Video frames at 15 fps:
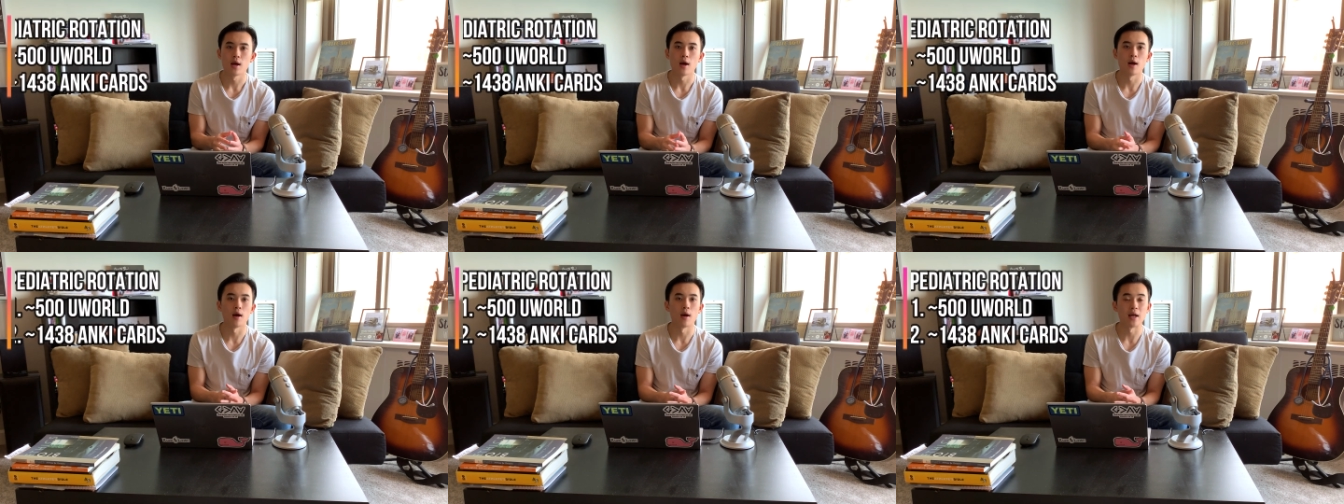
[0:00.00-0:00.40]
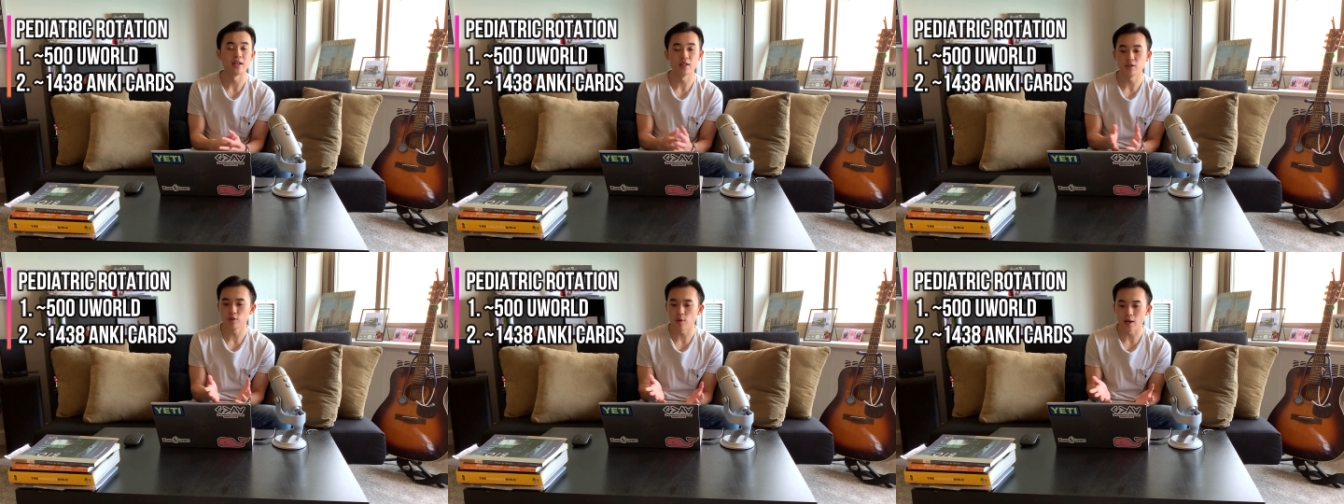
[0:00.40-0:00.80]
Uh, I
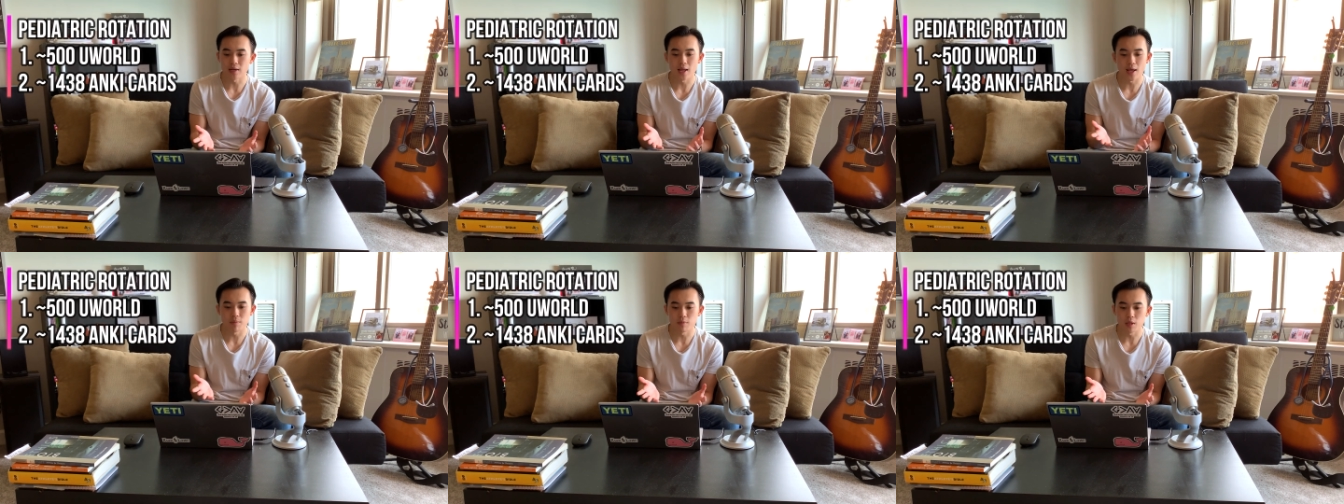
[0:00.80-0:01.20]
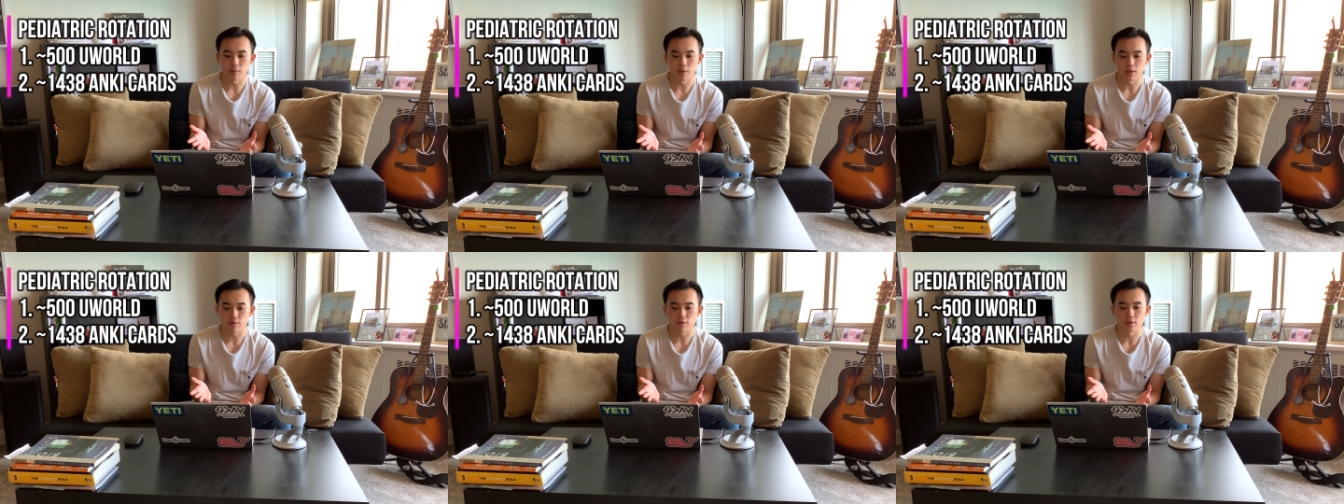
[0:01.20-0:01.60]
didn't do any
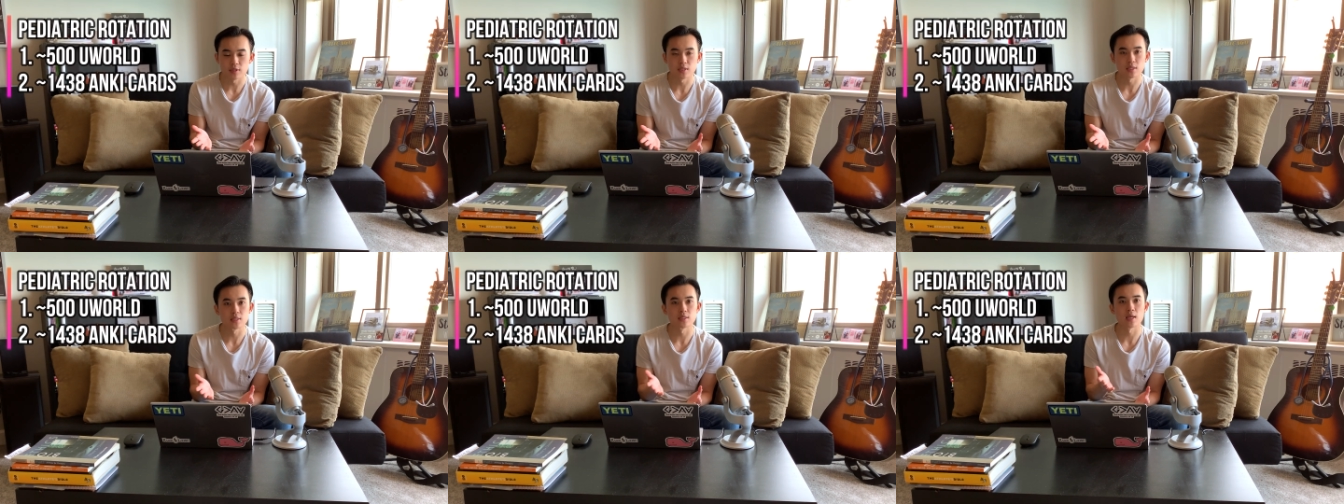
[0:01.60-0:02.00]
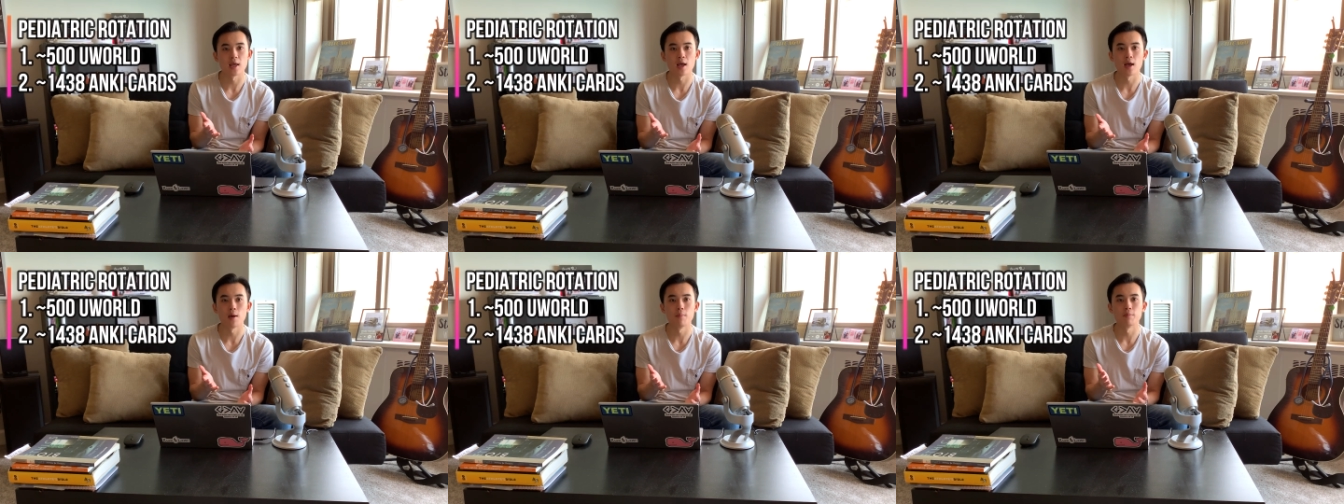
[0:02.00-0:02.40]
NBMEs for this
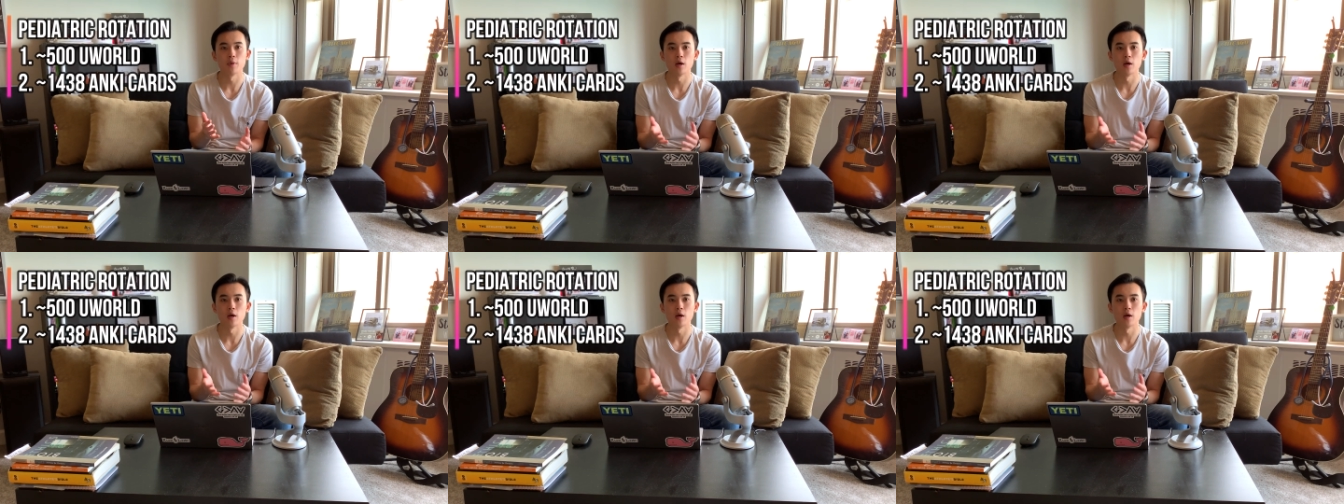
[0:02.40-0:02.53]
exam,